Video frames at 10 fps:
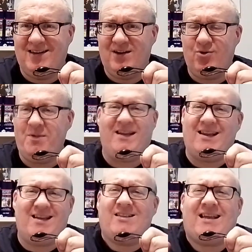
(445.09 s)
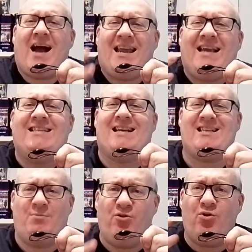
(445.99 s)
It just can't
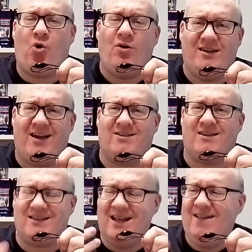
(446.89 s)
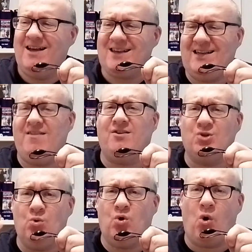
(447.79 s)
exist without context. This idea that there's
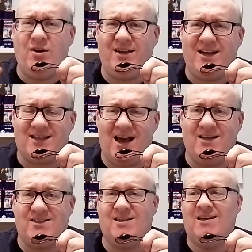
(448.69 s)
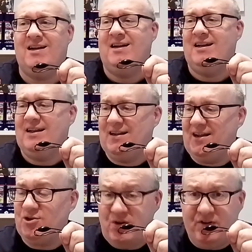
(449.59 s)
no context it's
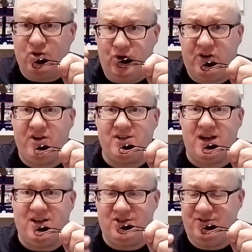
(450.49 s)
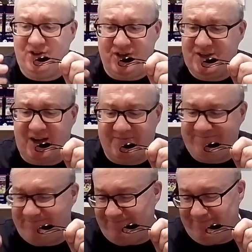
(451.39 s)
not even ludicrous. It's just
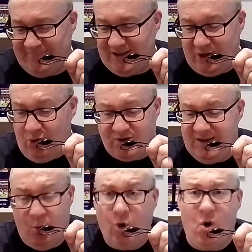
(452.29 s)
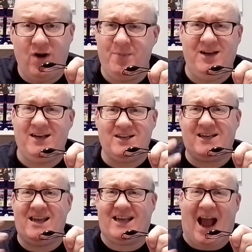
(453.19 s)
it's an oxymoron. I mean,
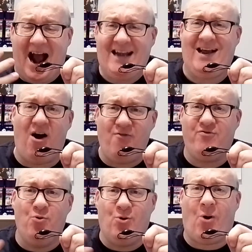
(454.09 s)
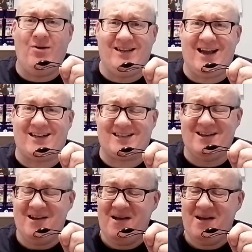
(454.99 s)
you can't have no context.